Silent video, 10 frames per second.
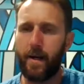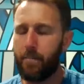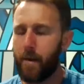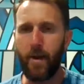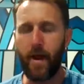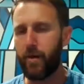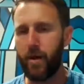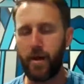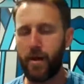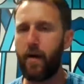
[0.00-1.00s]
Maybe I haven't
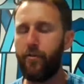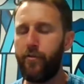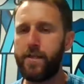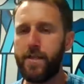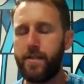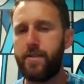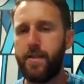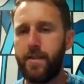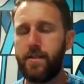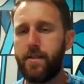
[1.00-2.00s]
heard enough of
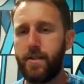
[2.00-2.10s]
it.